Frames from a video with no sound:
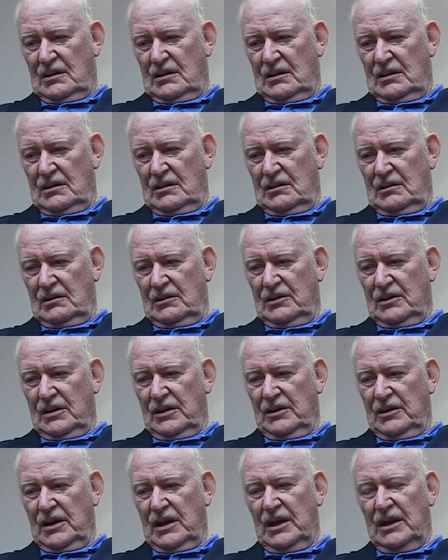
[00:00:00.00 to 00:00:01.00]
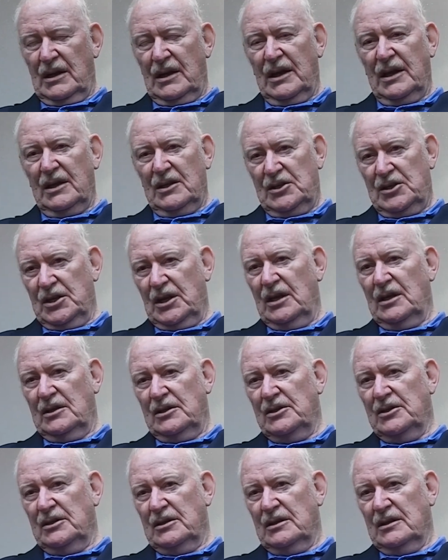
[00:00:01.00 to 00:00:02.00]
And you're kind of like a
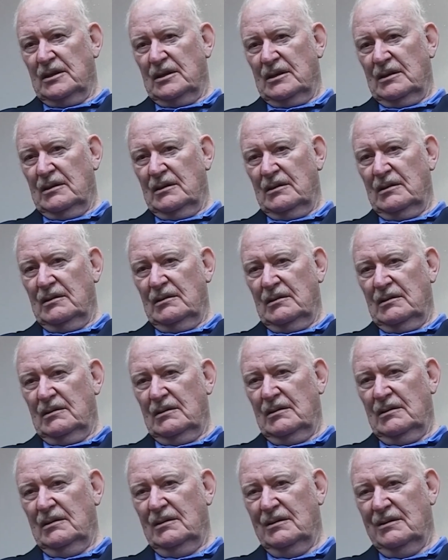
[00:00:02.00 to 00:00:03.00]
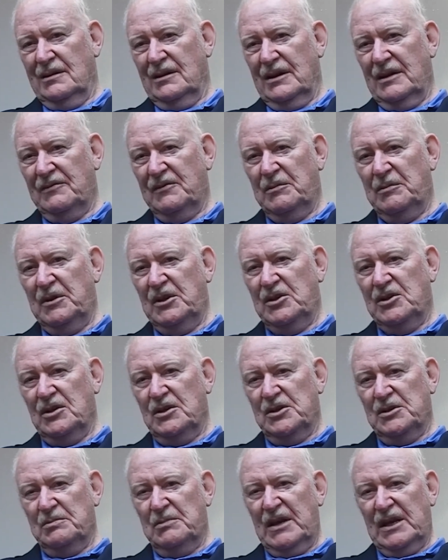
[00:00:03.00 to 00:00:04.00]
judge, and you have to be
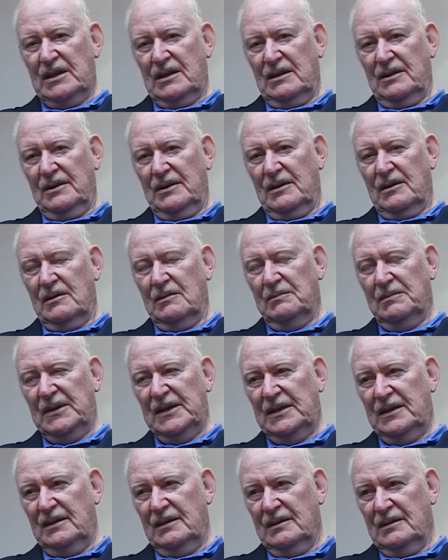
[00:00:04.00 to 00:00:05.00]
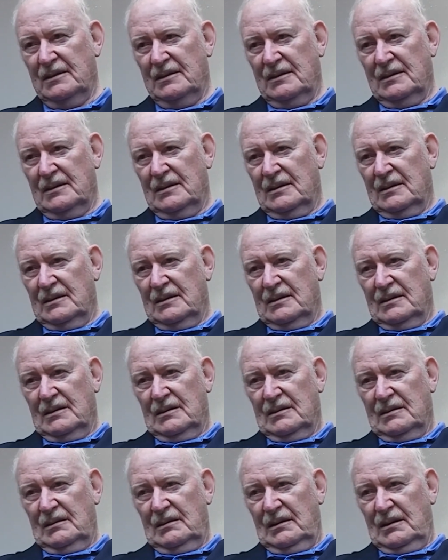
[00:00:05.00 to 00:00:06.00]
judgmental there, but
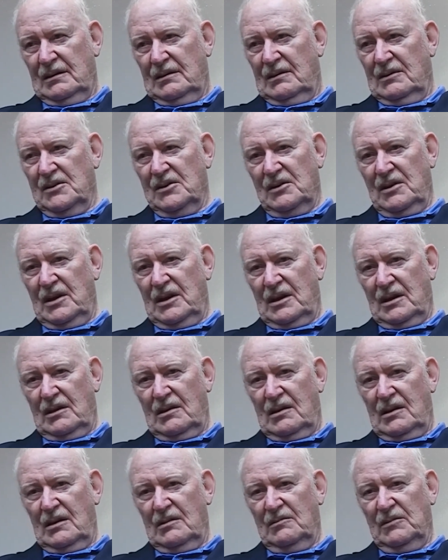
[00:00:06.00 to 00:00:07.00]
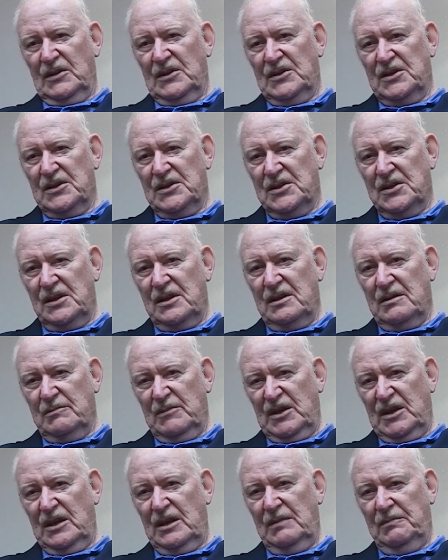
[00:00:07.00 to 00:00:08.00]
you also got to call them when you see them
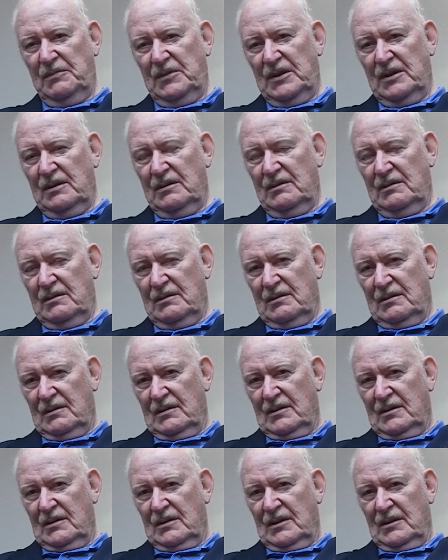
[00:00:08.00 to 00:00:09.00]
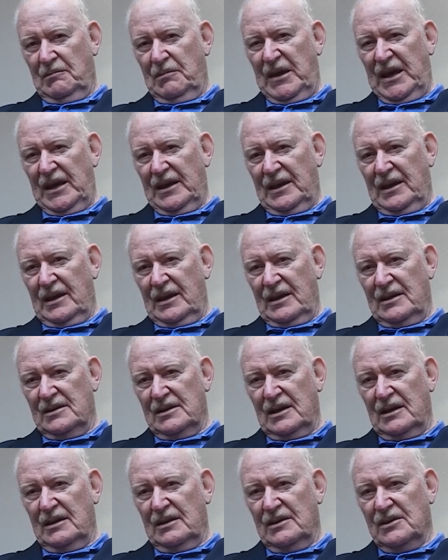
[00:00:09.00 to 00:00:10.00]
and keep the bad guys
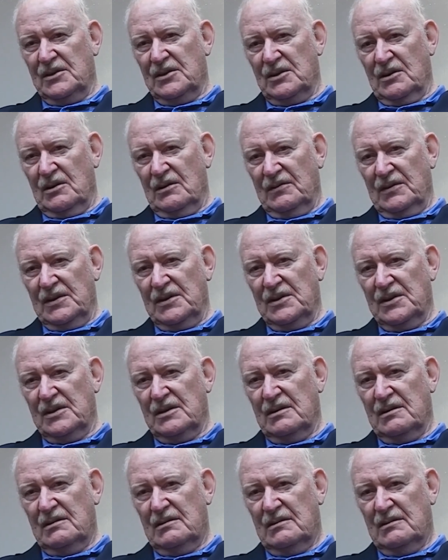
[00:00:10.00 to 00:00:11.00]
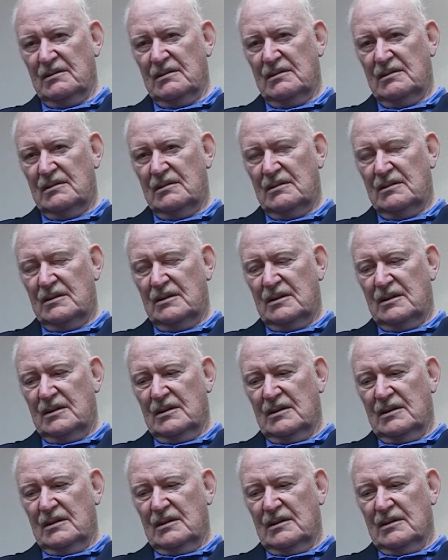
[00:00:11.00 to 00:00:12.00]
out of the service.
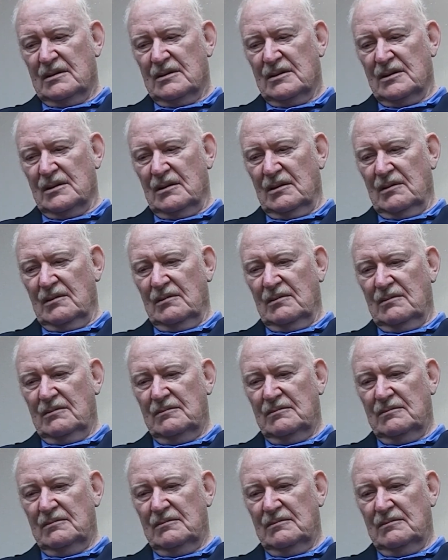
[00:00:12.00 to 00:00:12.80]
So